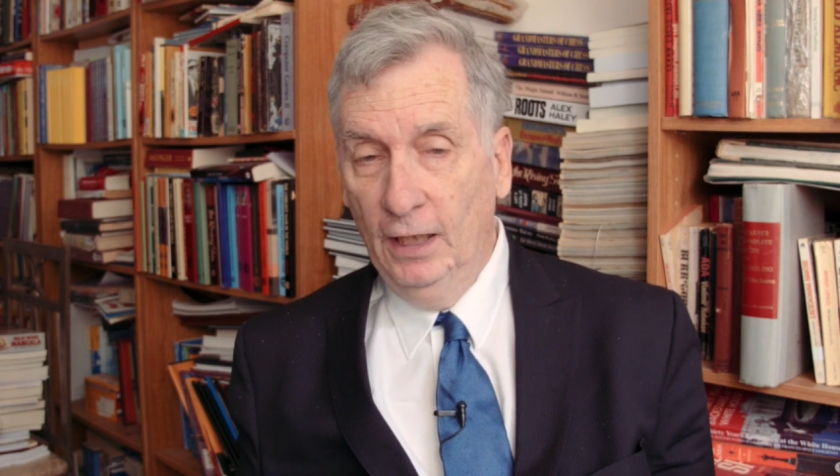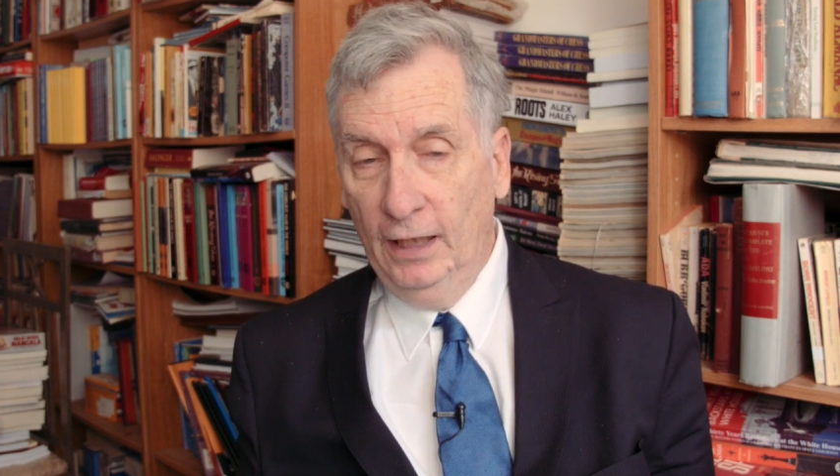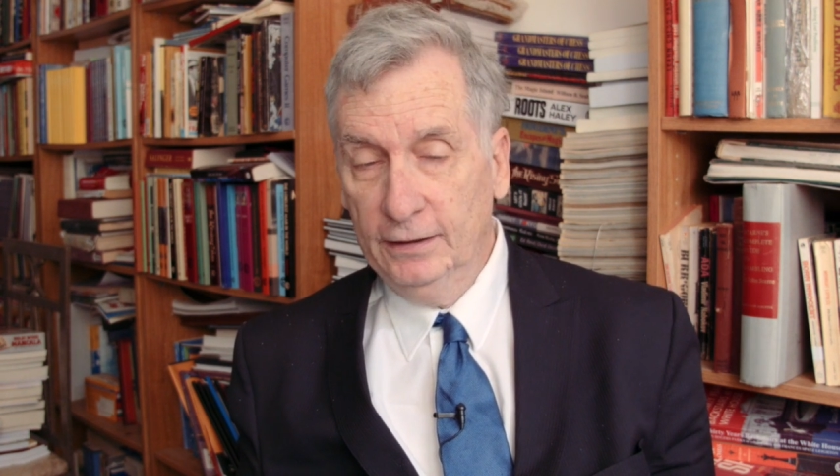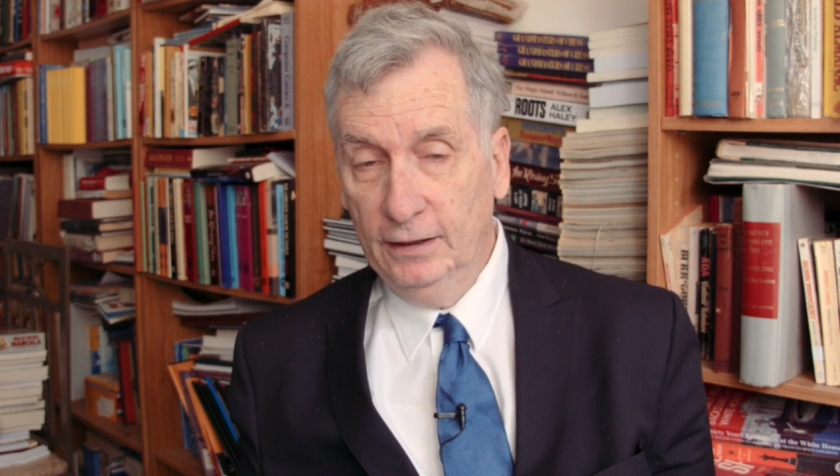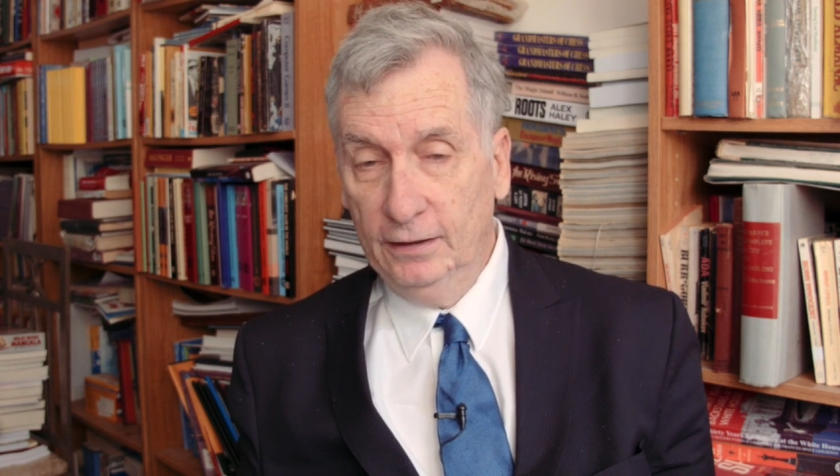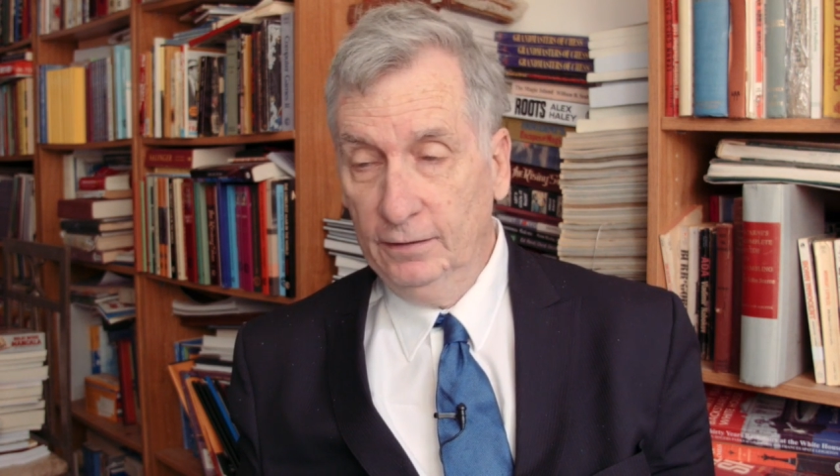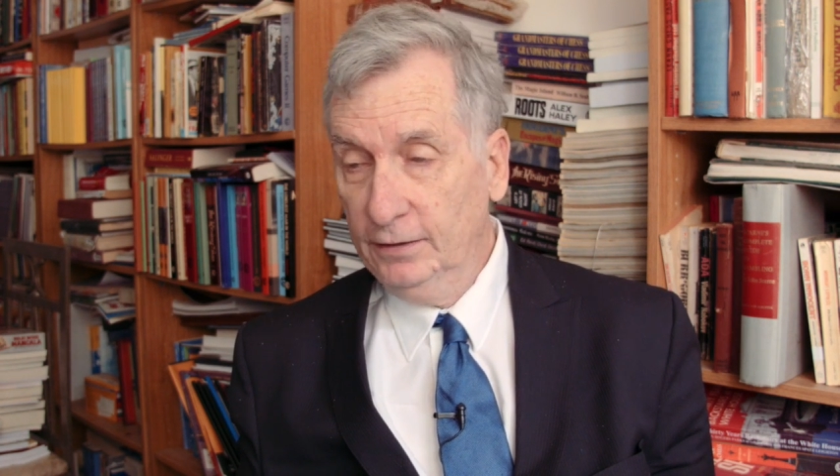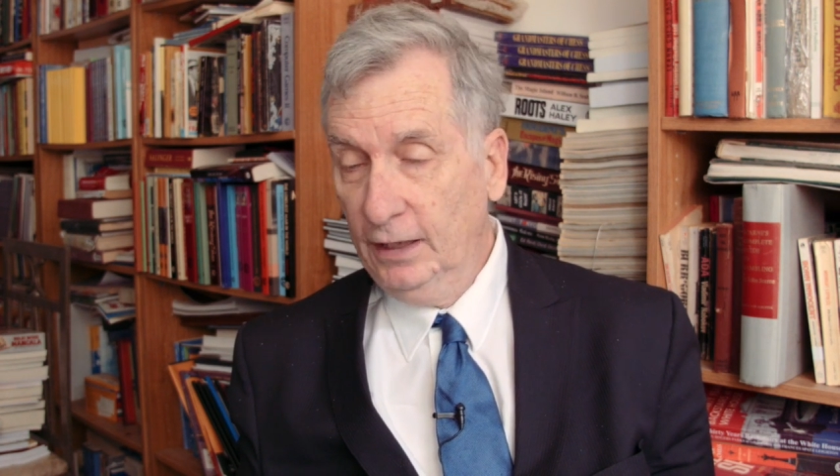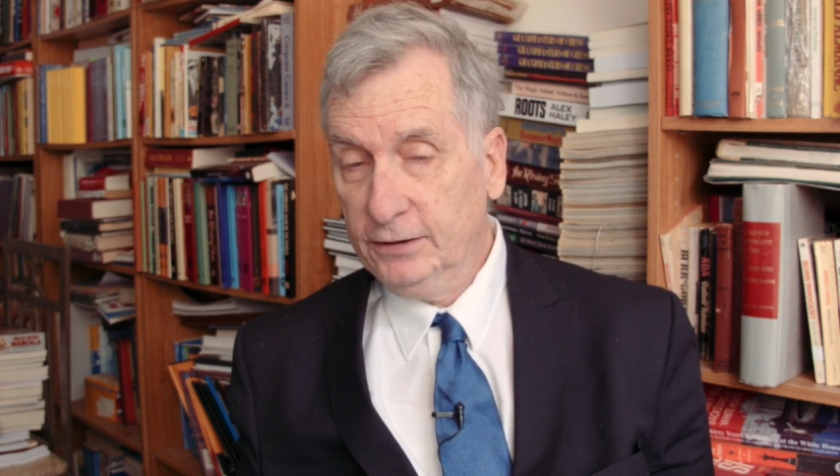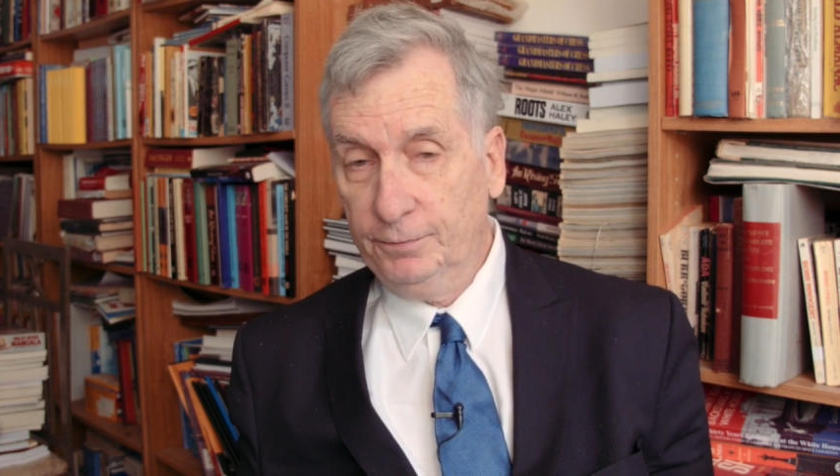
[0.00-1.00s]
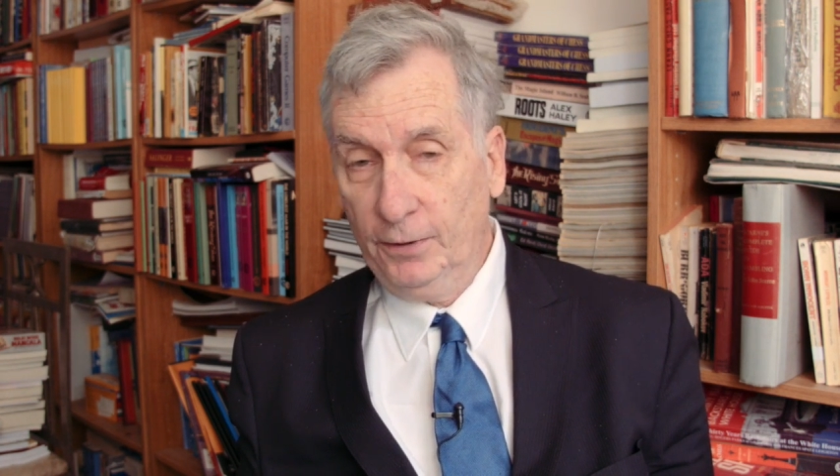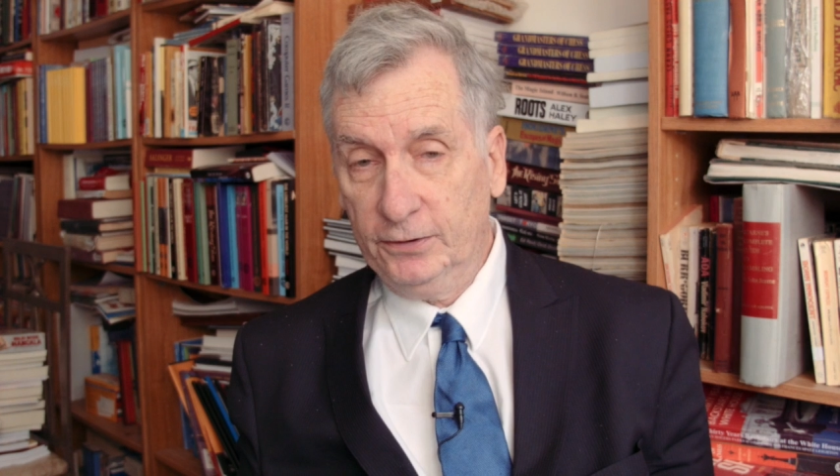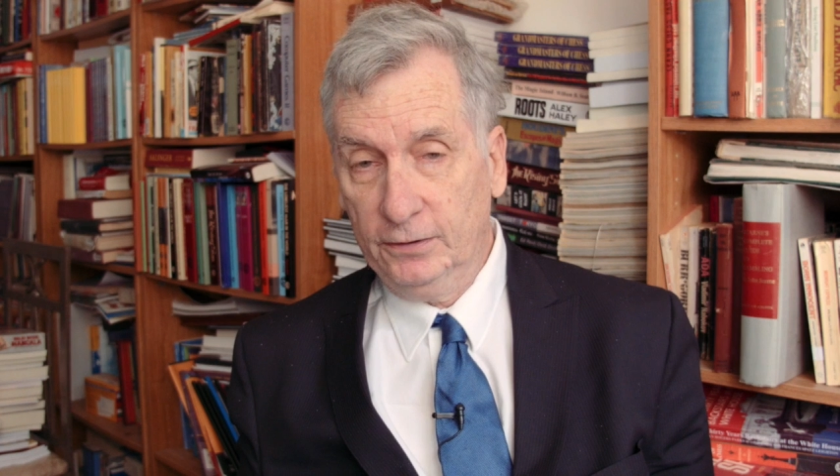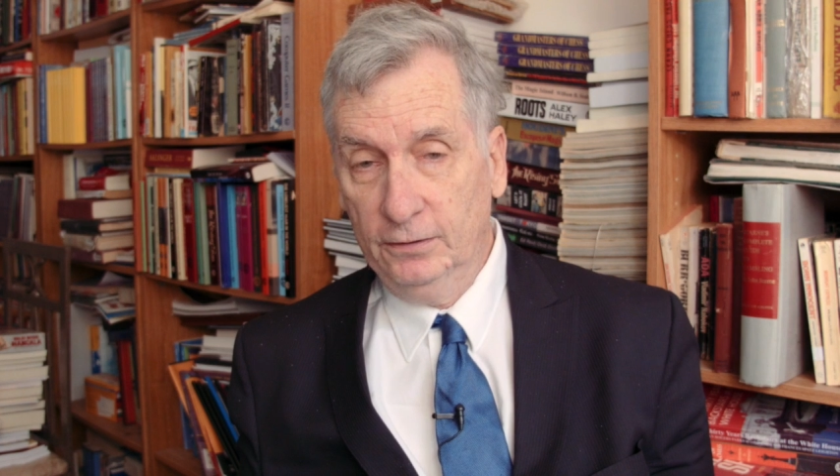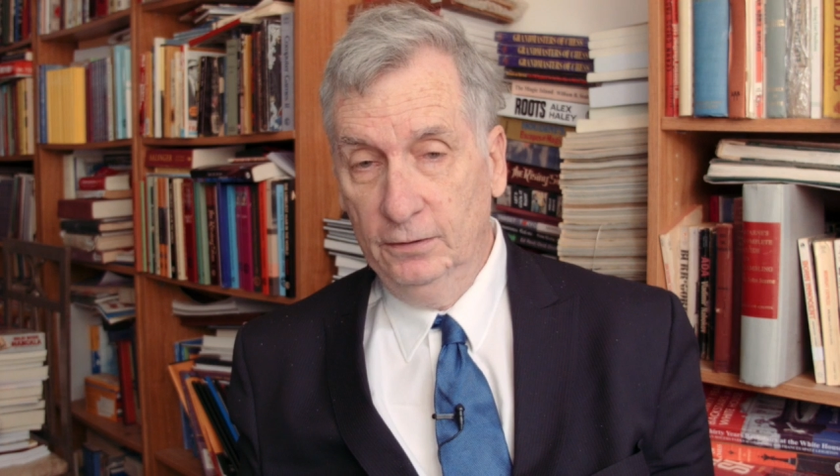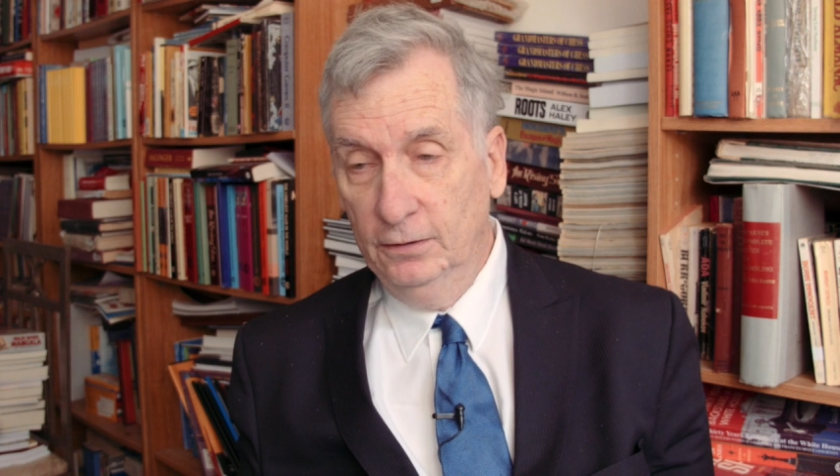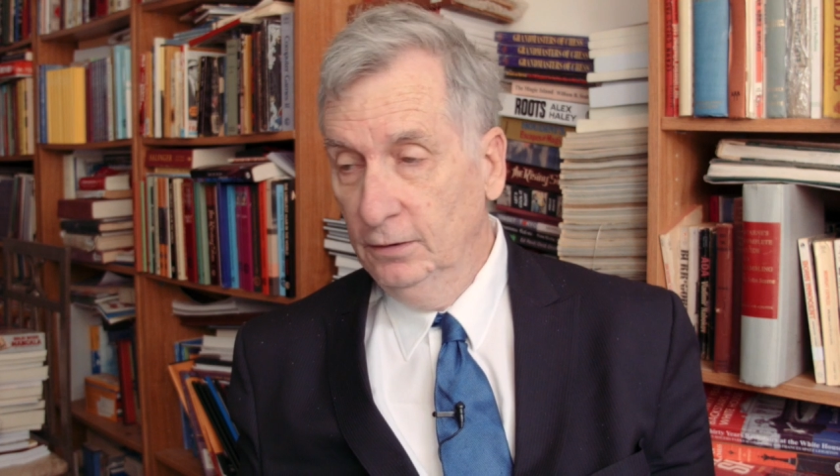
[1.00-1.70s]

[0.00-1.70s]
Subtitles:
and then the next person